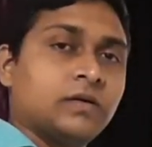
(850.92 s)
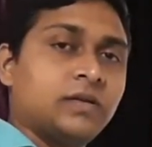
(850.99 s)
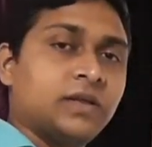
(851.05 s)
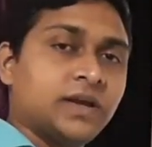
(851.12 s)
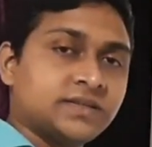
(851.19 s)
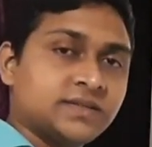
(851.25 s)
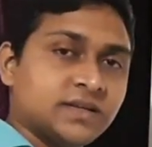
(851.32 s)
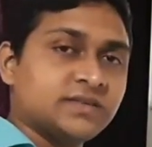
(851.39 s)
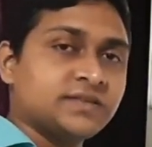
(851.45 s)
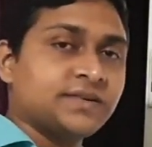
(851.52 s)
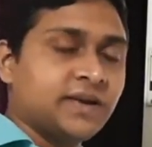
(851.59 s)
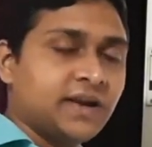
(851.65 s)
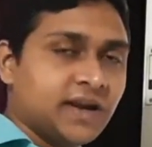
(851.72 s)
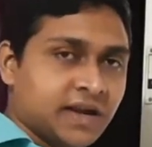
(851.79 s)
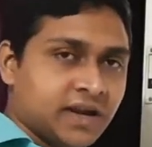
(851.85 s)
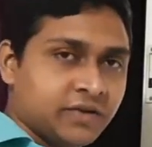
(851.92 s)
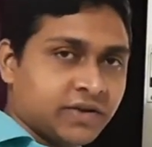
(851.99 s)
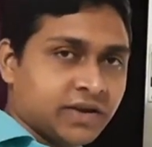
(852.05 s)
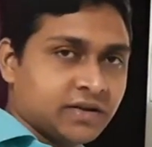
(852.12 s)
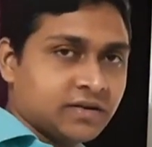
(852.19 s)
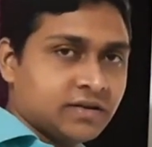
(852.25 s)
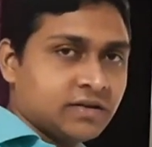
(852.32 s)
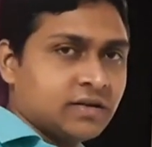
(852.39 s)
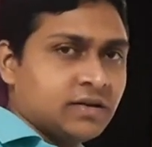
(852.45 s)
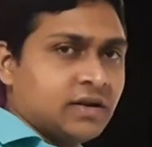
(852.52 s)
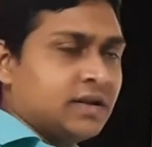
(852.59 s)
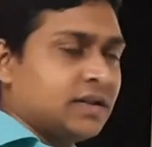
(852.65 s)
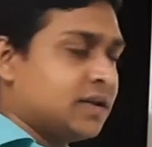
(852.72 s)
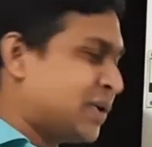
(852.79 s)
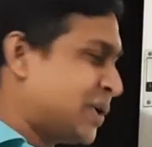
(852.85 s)
Next is relative error.
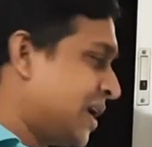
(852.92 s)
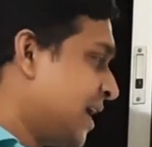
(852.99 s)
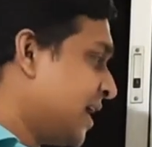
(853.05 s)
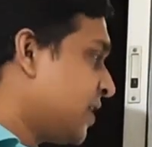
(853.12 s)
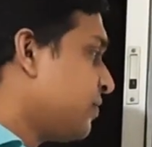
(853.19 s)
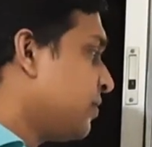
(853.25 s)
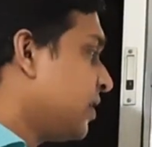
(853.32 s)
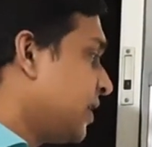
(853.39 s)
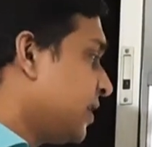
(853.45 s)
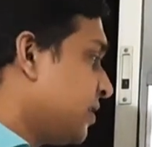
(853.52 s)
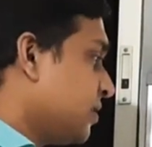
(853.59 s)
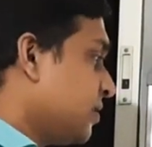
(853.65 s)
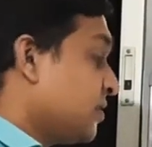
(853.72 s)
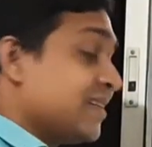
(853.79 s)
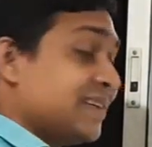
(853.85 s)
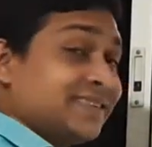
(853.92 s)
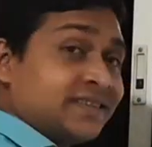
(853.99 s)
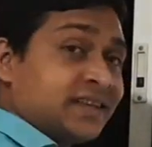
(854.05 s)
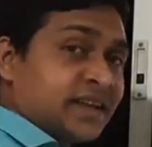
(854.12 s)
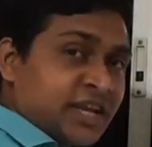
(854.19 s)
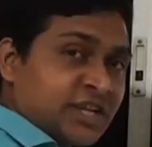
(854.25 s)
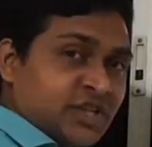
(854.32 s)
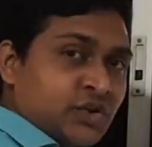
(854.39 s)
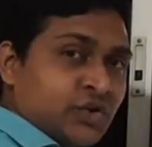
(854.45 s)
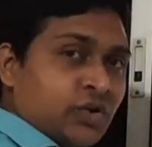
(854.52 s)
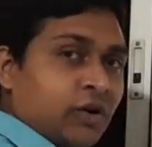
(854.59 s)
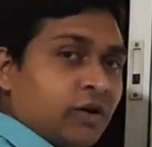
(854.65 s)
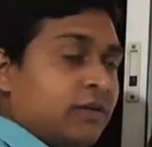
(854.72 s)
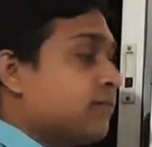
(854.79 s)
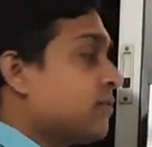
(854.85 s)
Now relative error is the ratio
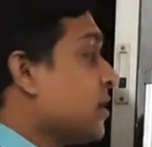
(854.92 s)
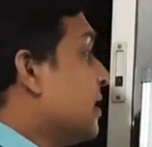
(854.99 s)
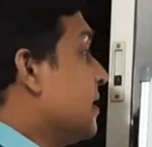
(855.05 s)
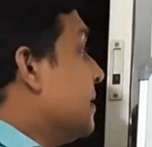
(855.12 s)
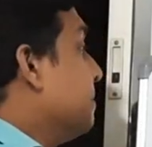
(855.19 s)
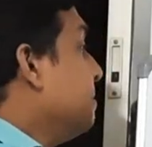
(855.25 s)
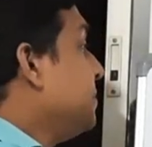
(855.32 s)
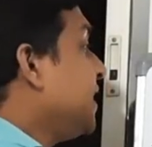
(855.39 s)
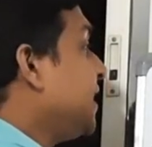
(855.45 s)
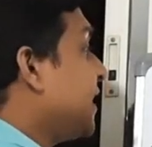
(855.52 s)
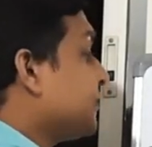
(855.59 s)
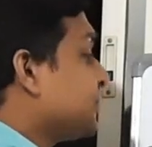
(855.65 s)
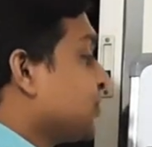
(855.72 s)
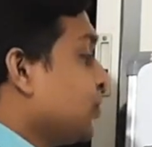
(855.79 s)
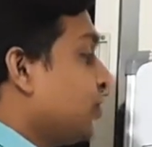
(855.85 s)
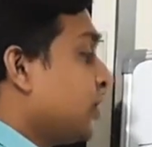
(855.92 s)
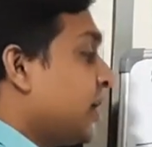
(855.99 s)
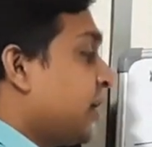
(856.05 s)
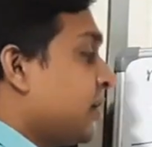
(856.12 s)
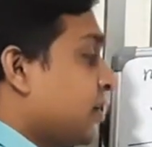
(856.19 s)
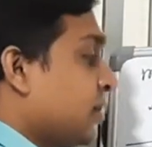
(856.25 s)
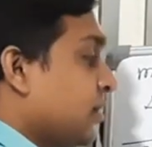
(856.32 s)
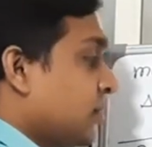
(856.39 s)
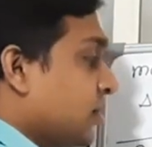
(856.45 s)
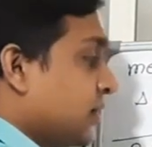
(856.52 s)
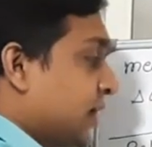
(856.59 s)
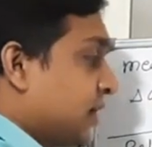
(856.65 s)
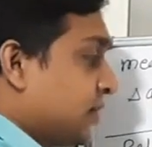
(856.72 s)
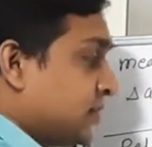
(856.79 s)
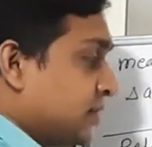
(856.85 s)
of mean absolute error,
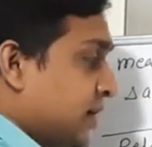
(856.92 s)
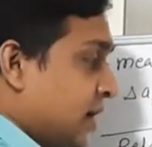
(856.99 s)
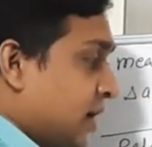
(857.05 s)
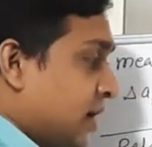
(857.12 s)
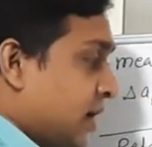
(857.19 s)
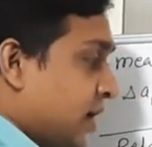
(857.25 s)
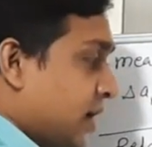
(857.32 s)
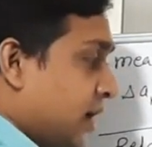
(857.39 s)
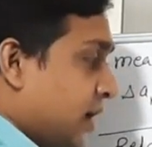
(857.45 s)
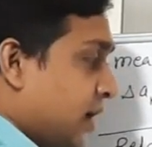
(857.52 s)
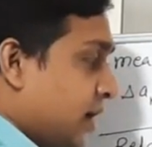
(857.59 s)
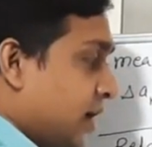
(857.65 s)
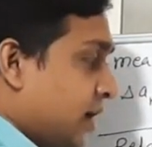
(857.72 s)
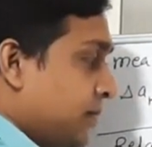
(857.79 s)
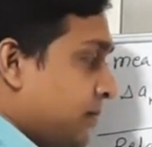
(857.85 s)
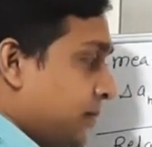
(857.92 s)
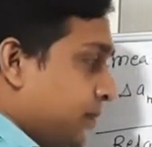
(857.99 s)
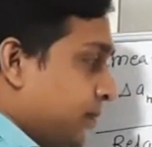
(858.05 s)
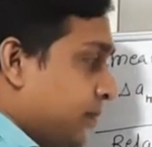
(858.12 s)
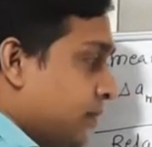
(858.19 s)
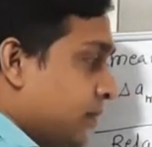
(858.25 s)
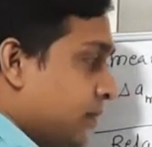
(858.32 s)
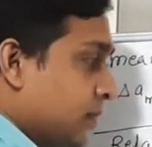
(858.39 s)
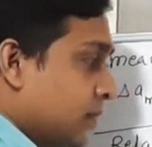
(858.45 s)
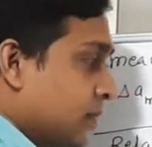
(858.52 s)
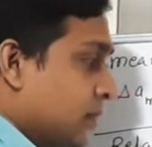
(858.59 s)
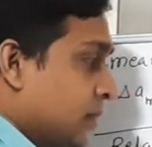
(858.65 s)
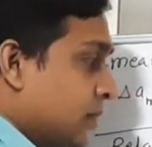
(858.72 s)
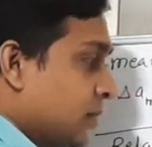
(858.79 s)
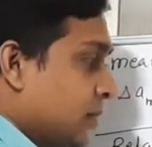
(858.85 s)
that is delta AM,
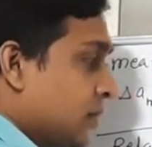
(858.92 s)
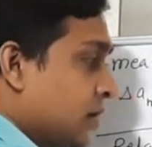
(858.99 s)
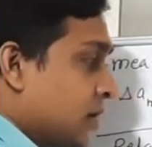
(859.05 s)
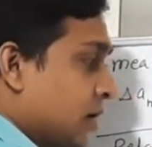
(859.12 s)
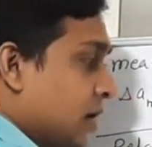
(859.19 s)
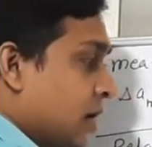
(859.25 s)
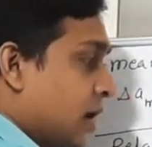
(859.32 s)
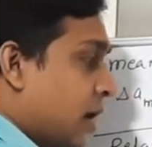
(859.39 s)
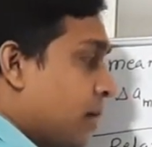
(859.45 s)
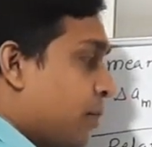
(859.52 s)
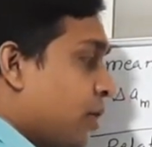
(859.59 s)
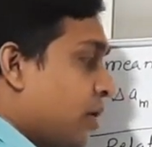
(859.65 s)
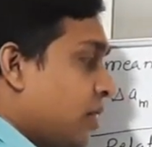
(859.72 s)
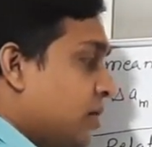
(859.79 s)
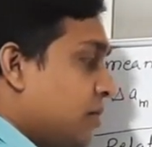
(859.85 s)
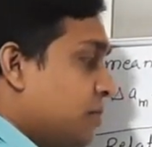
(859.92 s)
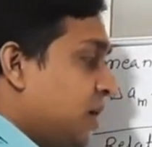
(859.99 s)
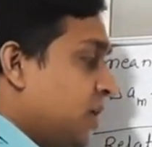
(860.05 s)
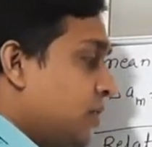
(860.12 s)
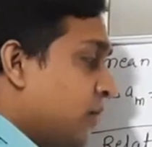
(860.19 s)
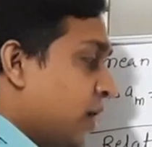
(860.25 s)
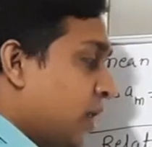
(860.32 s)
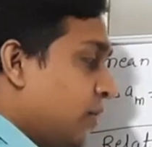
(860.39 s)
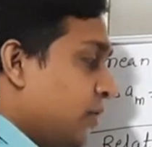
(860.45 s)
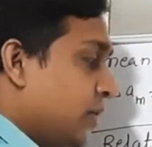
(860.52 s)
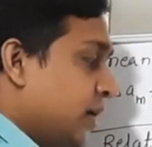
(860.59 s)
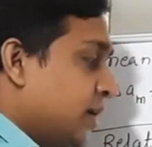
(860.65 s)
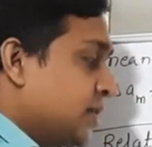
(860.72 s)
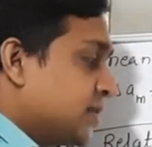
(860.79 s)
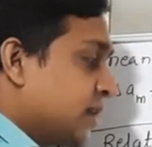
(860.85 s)
upon the mean value,
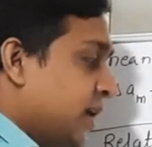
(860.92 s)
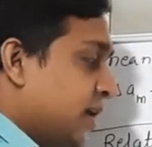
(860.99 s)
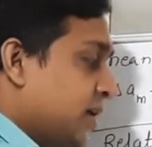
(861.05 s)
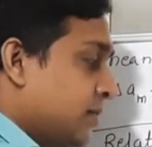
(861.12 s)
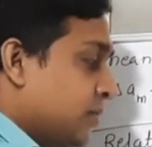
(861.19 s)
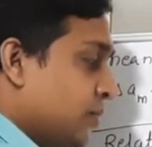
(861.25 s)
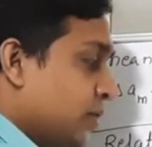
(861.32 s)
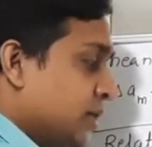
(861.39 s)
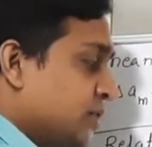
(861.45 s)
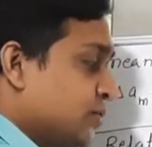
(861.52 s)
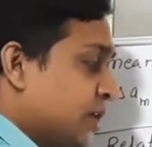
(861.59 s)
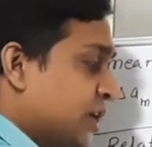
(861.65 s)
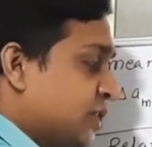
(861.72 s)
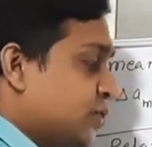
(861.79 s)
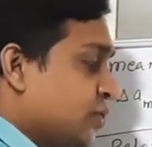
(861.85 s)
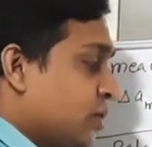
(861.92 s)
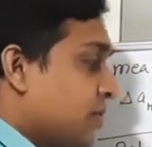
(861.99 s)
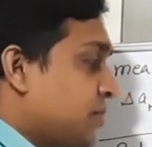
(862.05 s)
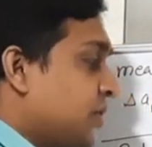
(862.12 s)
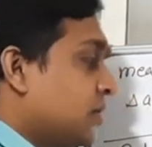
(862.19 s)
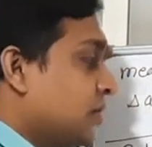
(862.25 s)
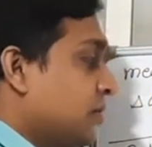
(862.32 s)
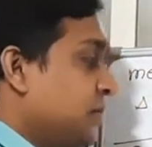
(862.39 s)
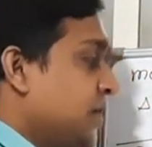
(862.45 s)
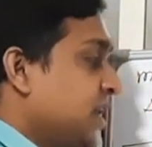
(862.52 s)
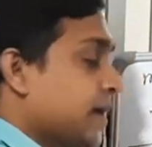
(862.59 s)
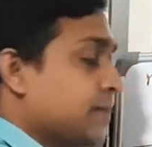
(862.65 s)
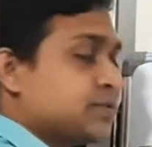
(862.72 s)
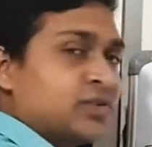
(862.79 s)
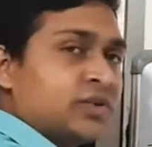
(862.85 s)
that is AM. Okay, so ratio of the mean
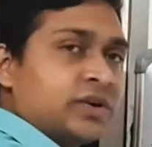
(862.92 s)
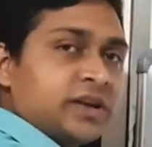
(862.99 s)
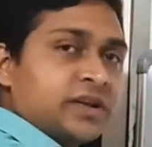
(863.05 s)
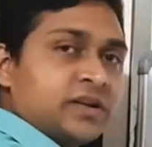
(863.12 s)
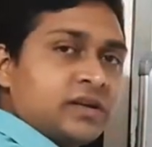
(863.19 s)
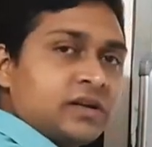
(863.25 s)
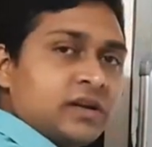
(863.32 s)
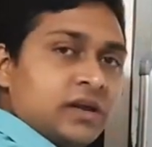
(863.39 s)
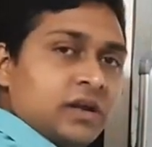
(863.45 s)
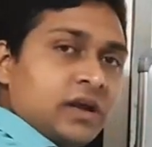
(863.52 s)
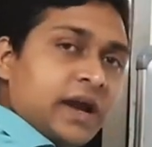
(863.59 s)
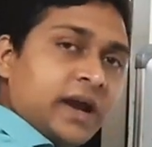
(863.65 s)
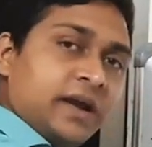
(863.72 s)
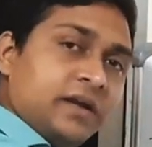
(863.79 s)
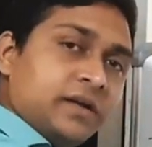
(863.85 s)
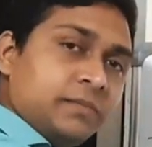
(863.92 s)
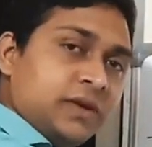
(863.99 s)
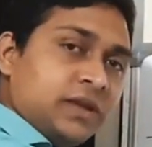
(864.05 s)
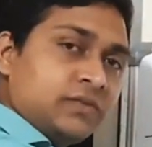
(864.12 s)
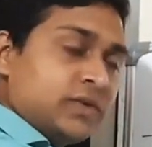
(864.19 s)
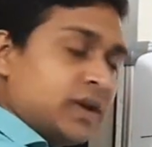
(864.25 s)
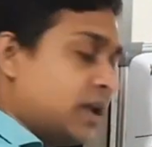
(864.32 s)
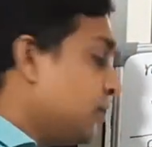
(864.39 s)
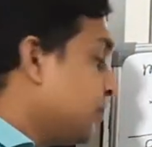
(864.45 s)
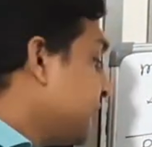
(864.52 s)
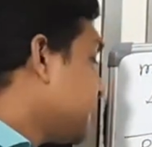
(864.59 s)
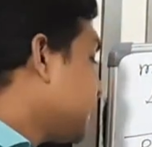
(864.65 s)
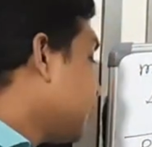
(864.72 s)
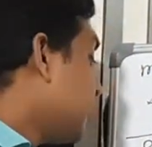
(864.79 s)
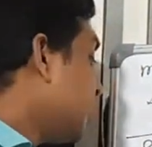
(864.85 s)
absolute error and the mean value
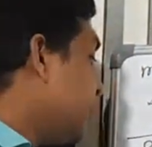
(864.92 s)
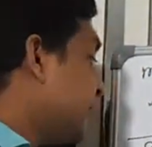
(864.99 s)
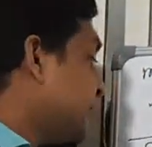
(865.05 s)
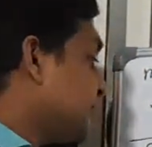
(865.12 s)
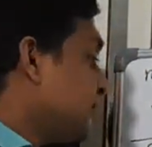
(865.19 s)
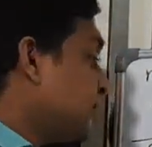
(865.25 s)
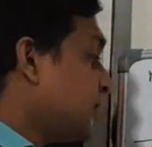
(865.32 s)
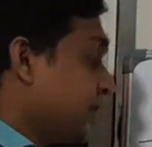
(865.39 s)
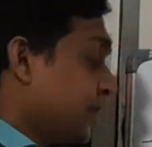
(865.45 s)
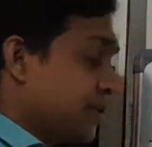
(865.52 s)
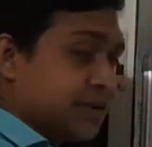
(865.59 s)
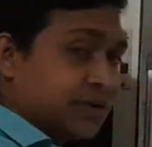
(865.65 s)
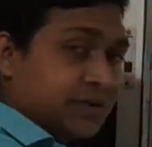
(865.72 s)
is called as the